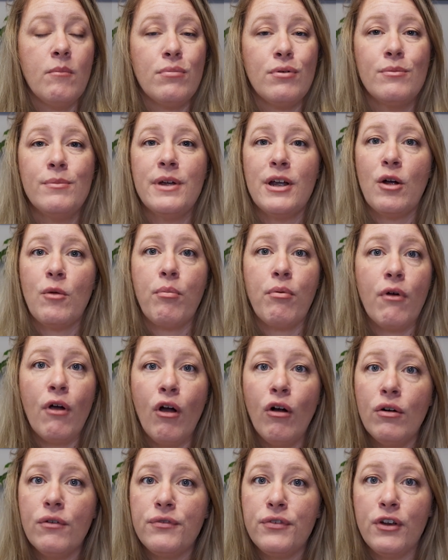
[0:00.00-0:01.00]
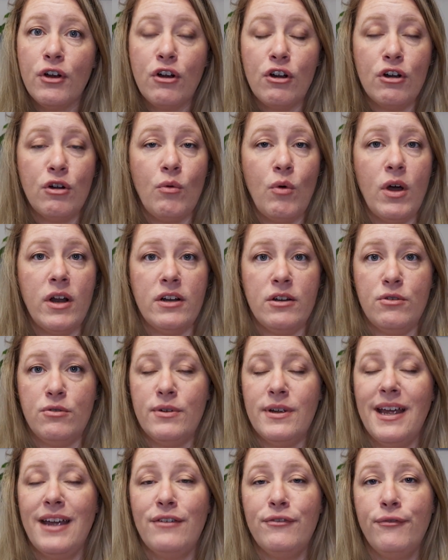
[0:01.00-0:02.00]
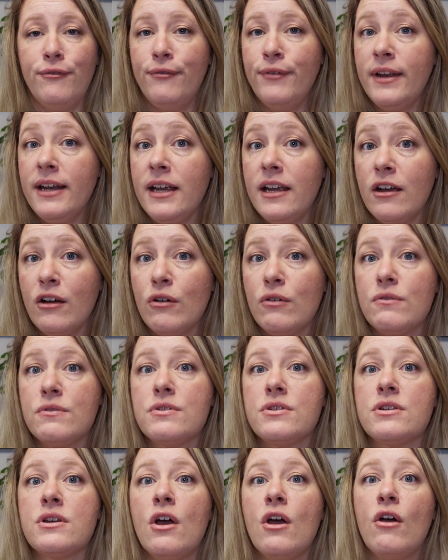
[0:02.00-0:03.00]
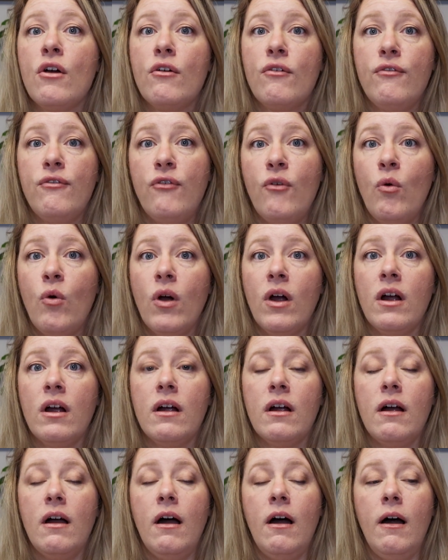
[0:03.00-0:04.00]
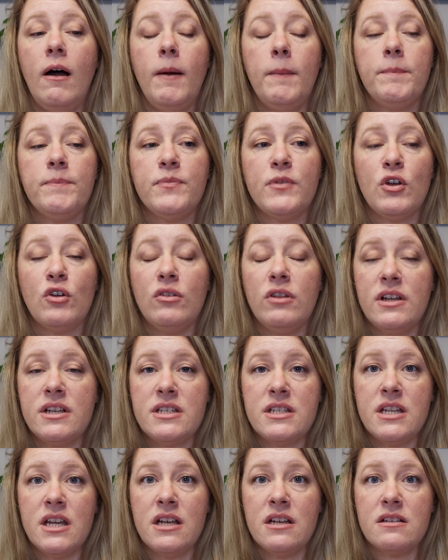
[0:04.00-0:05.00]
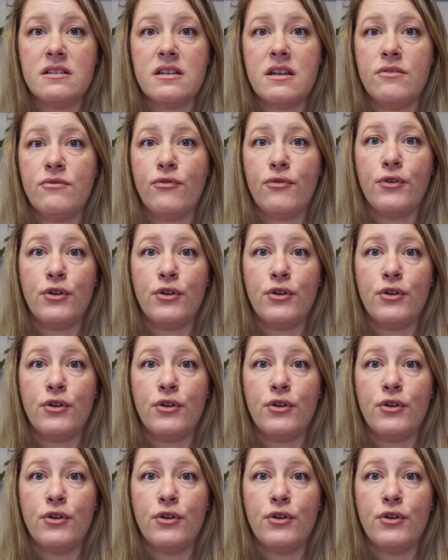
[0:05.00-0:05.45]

Premiere Pro if you're going to want to create videos for um, your listings and